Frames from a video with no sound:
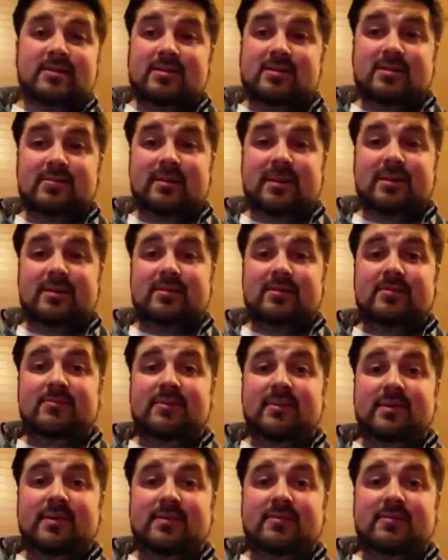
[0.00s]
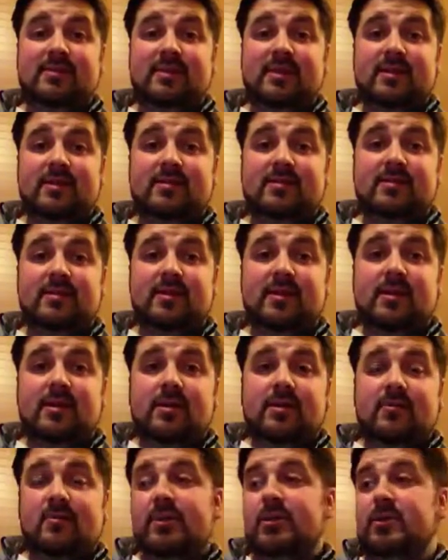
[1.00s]
To me, it's very different than
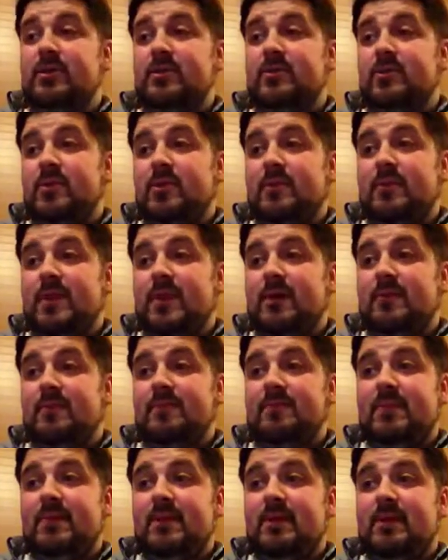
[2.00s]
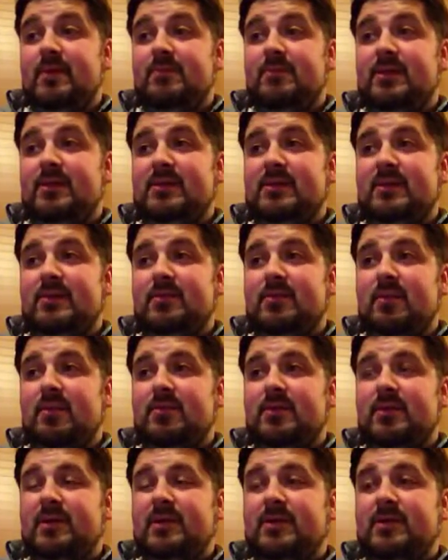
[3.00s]
what Jung wrote about, but it's in the
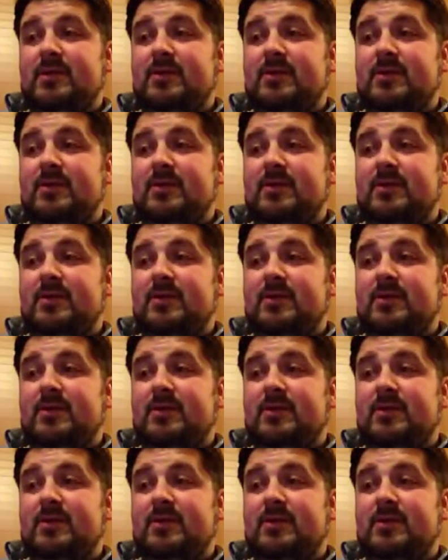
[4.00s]
ballpark.